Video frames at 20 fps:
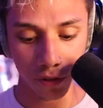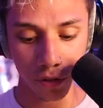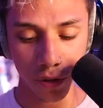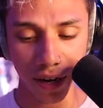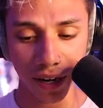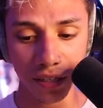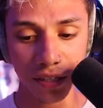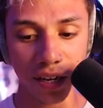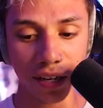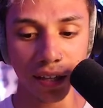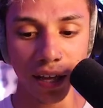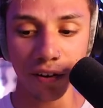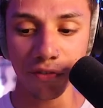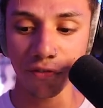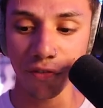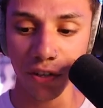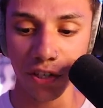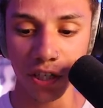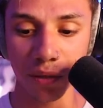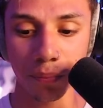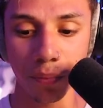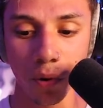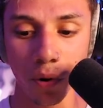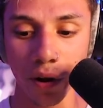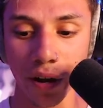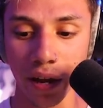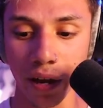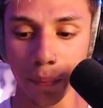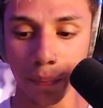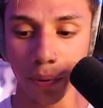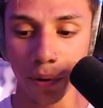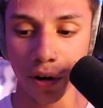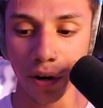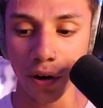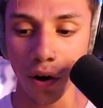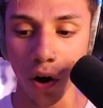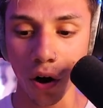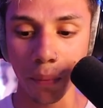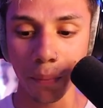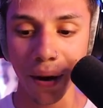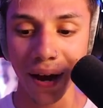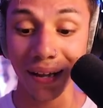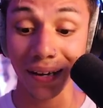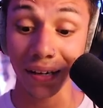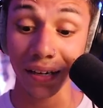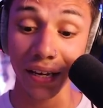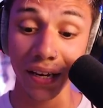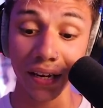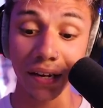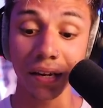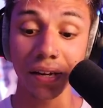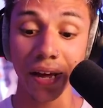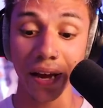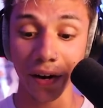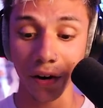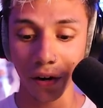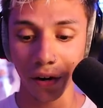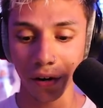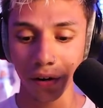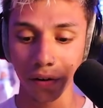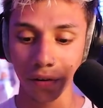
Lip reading: So I can take that fuzzy boy and put it on my lead layer,